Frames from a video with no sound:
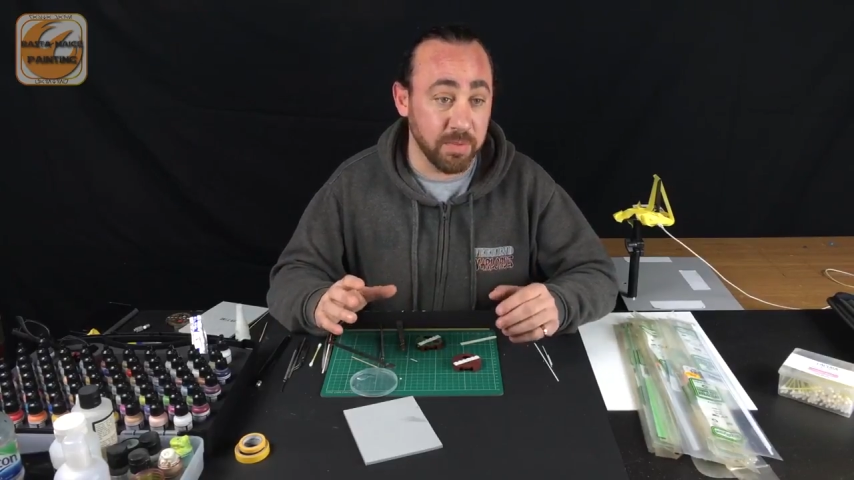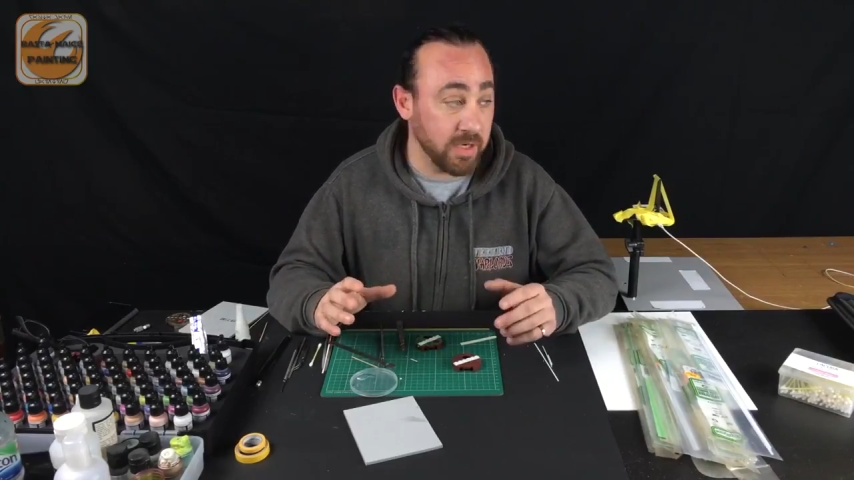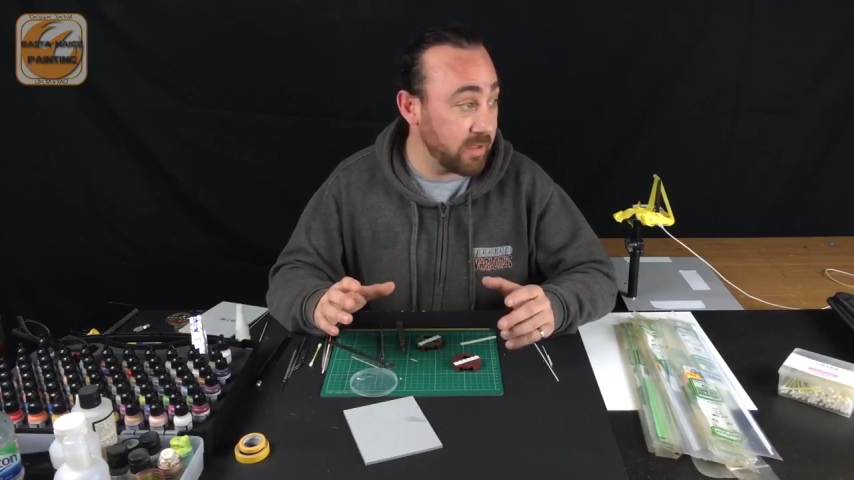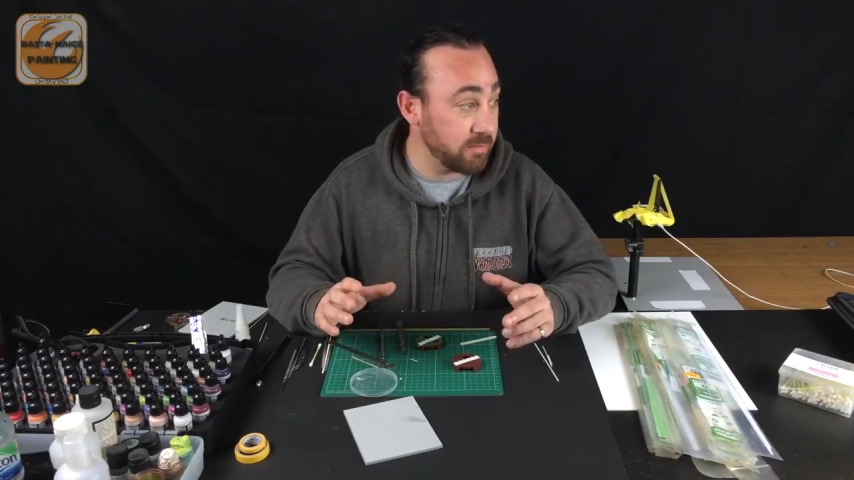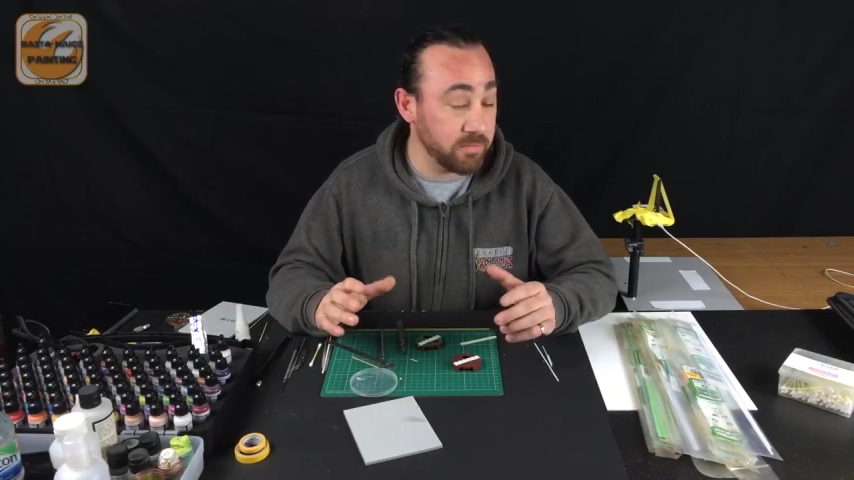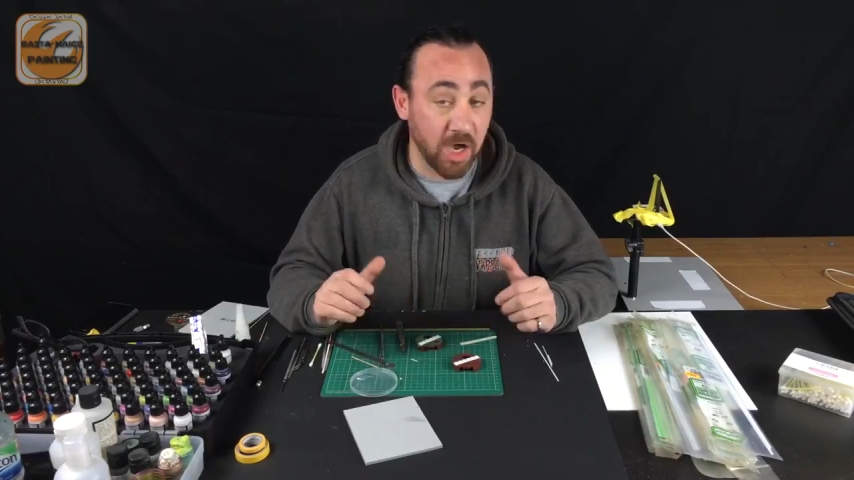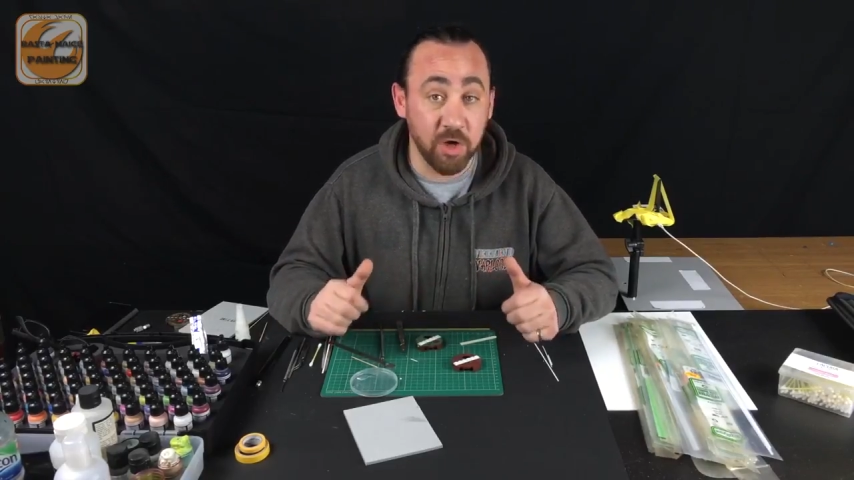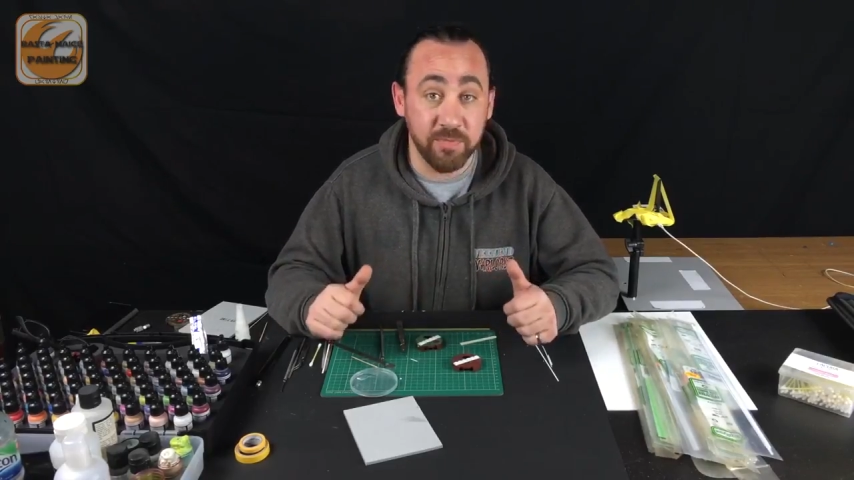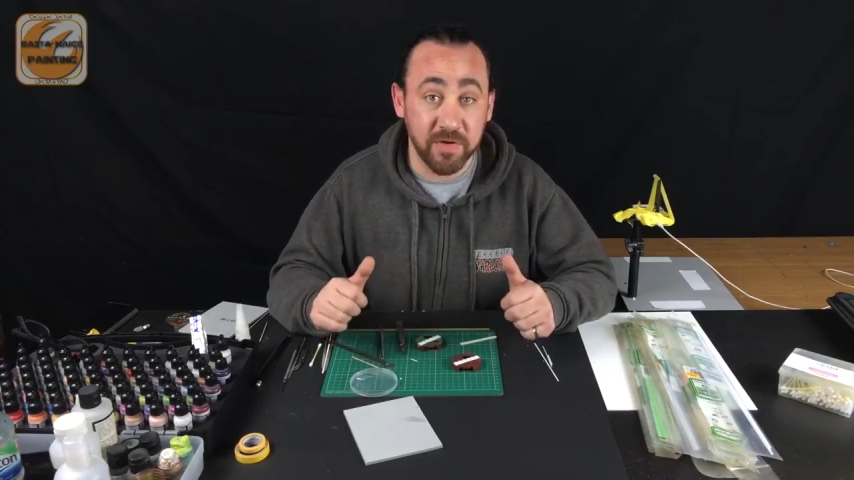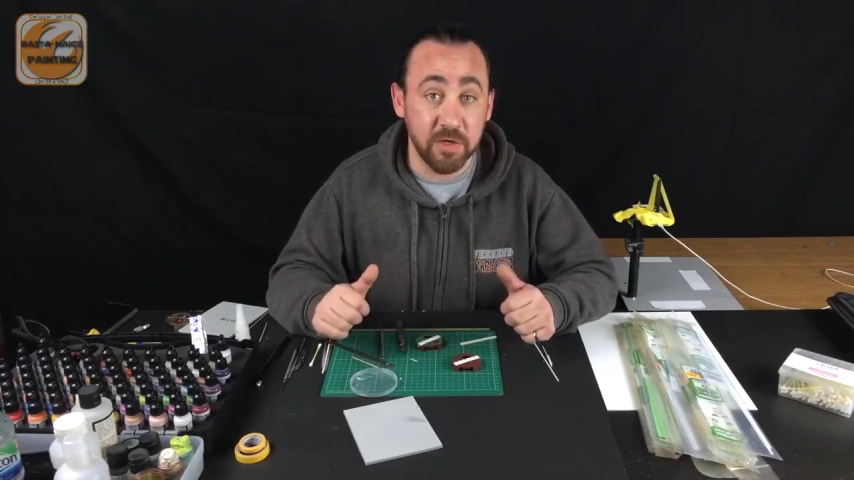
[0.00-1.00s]
but
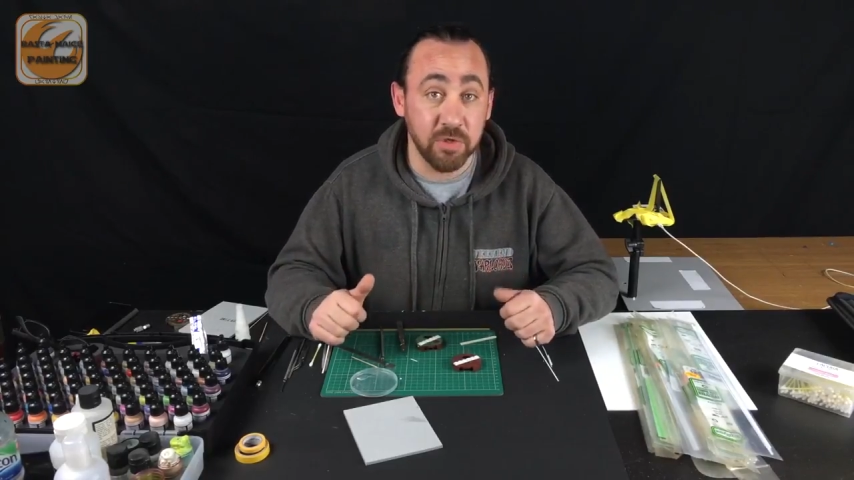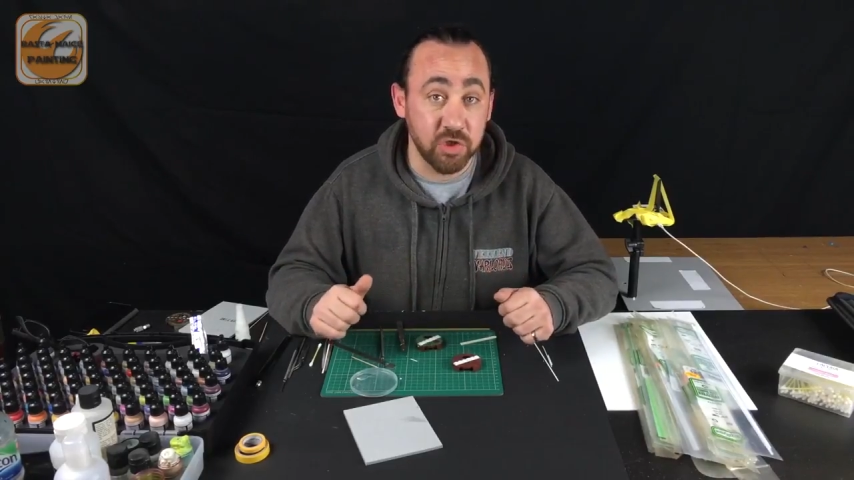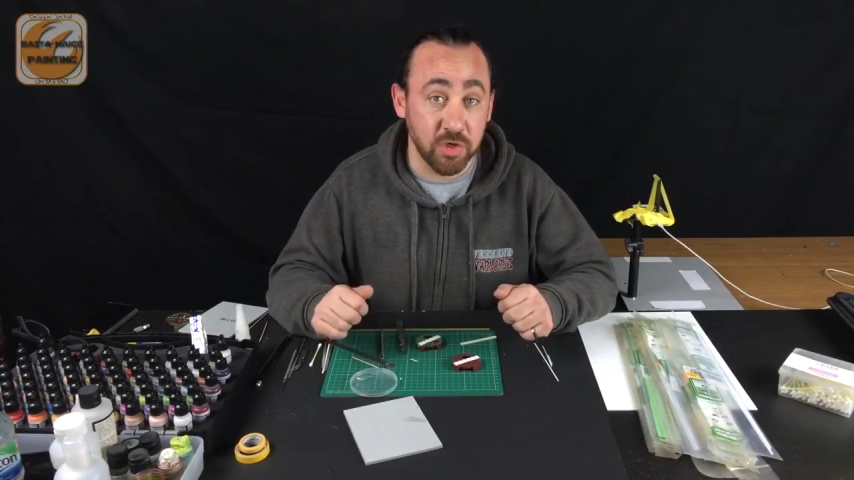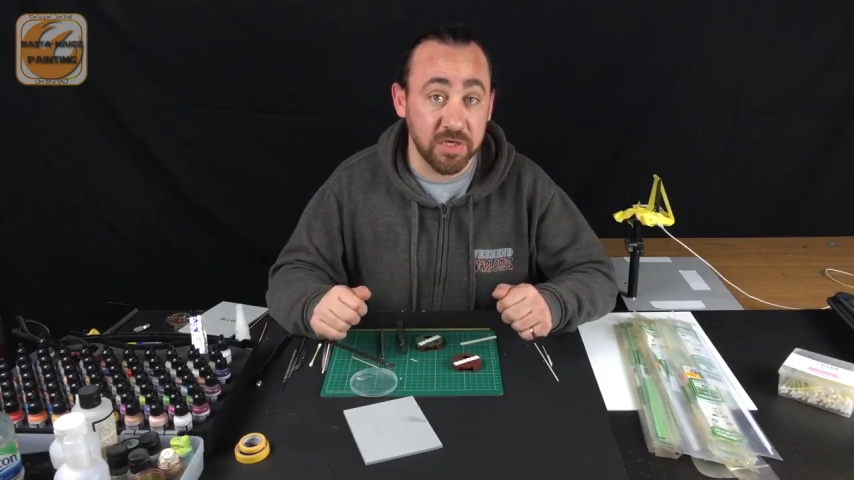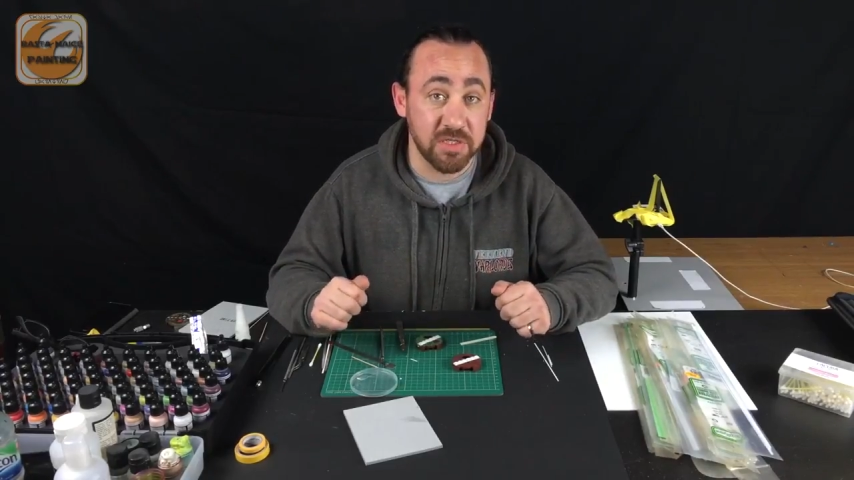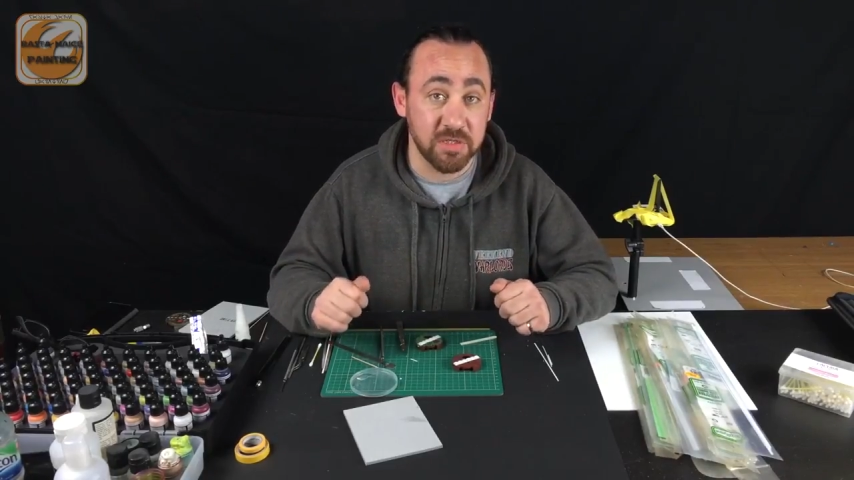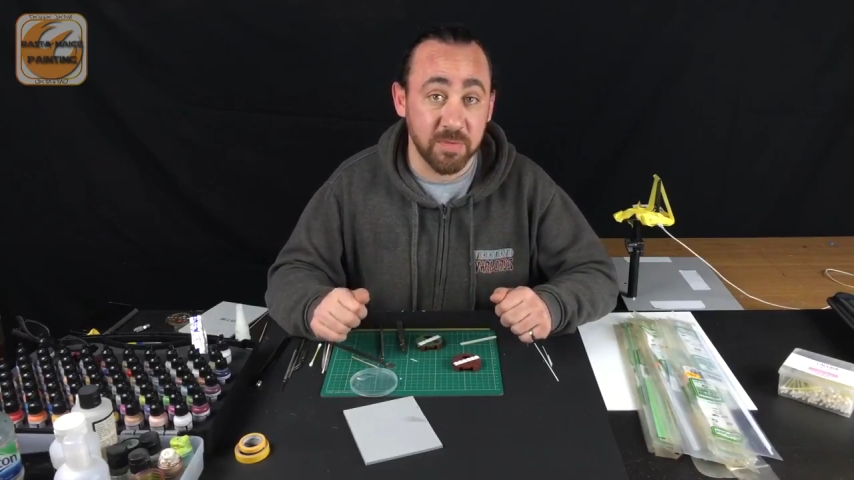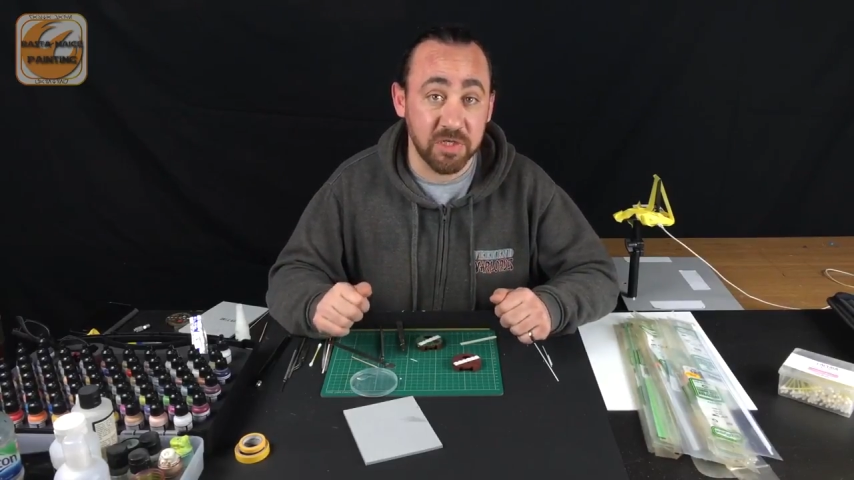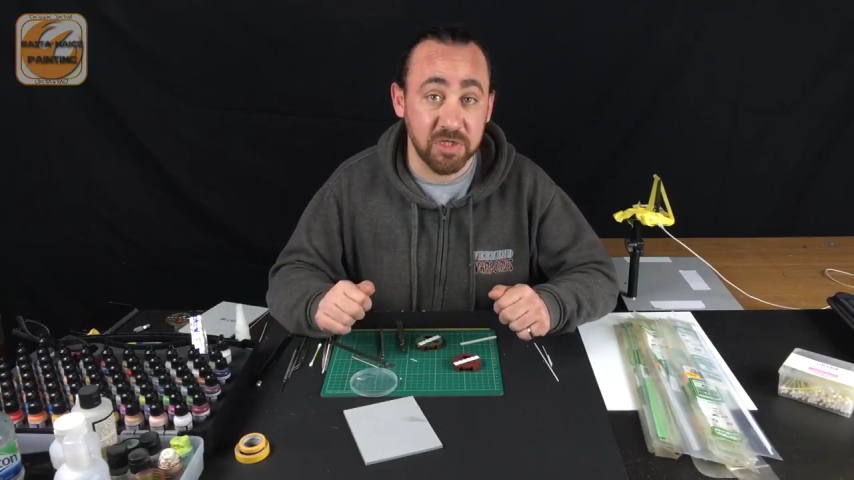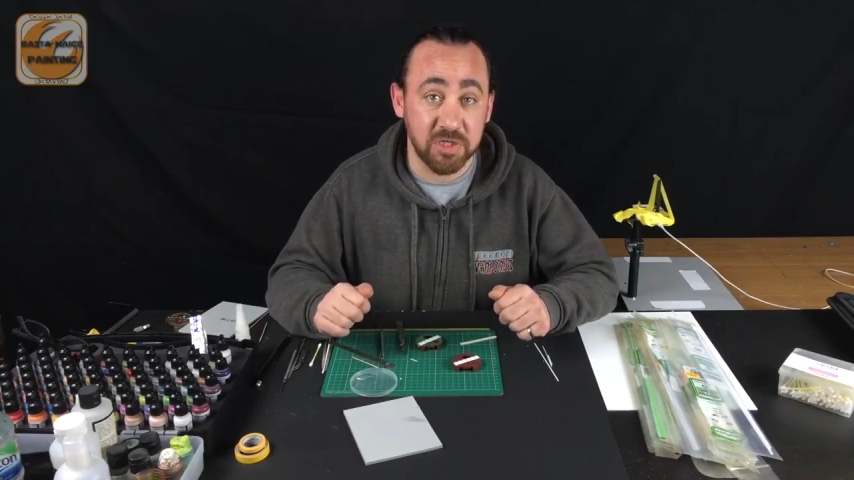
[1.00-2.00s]
hopefully you enjoy this as
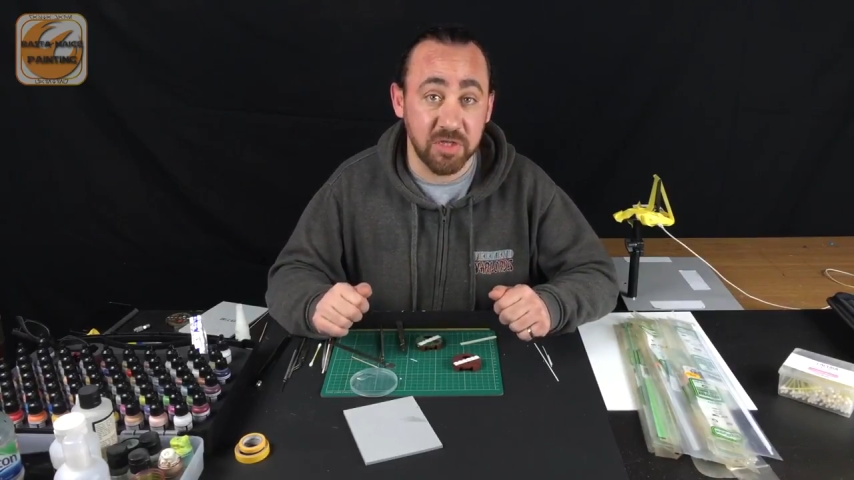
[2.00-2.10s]
much as you